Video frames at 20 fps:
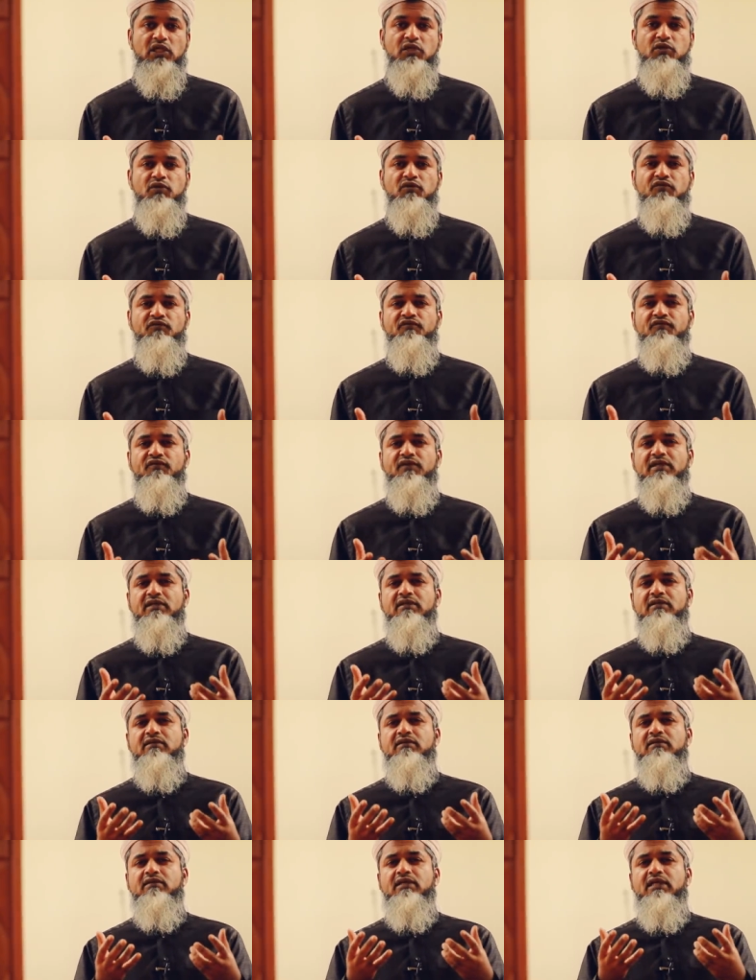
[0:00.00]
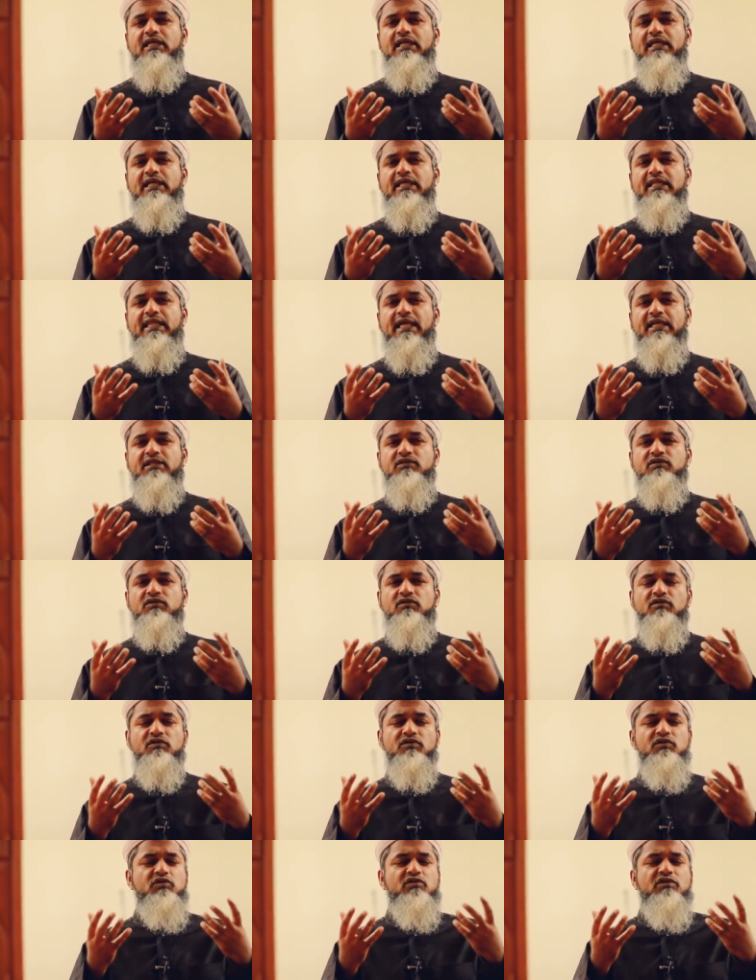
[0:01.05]
You feel that
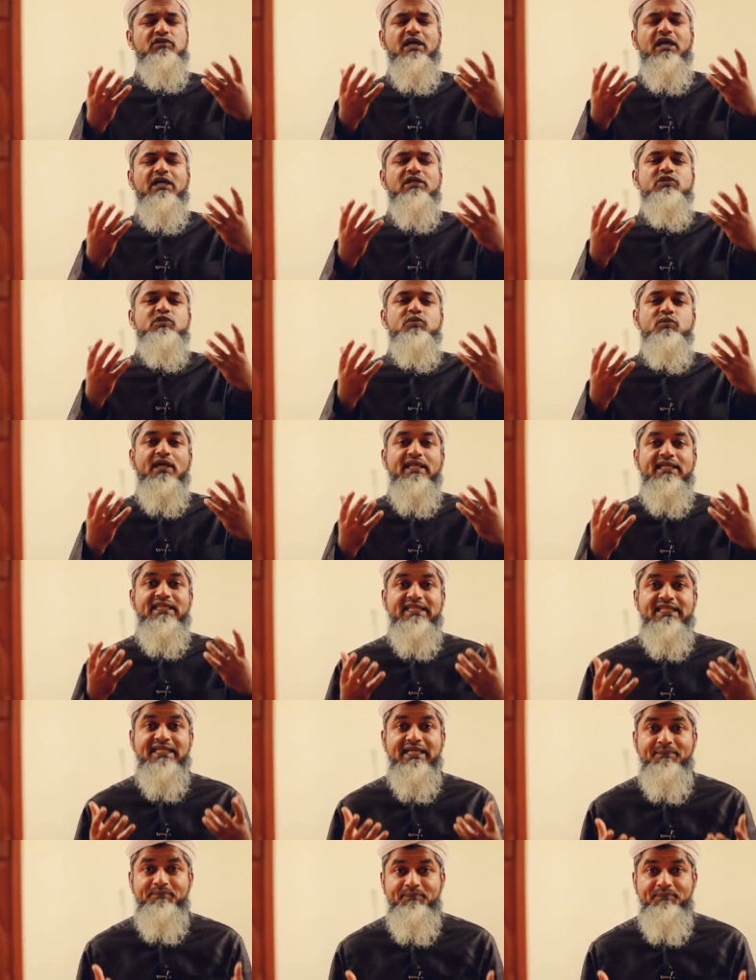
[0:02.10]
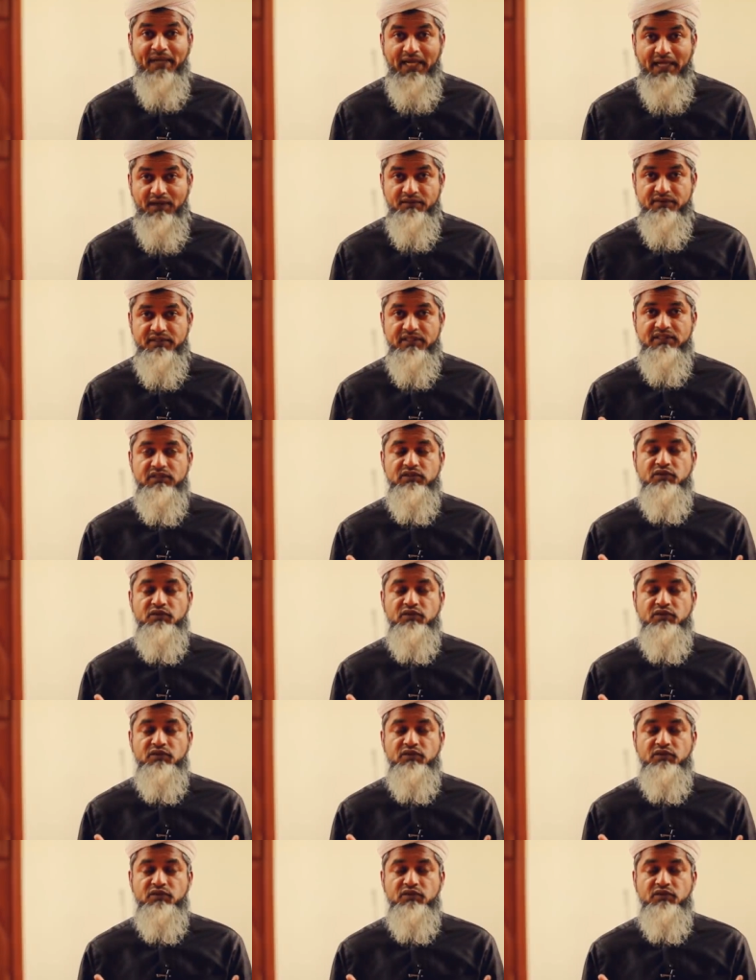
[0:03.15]
you you can't do anything about it.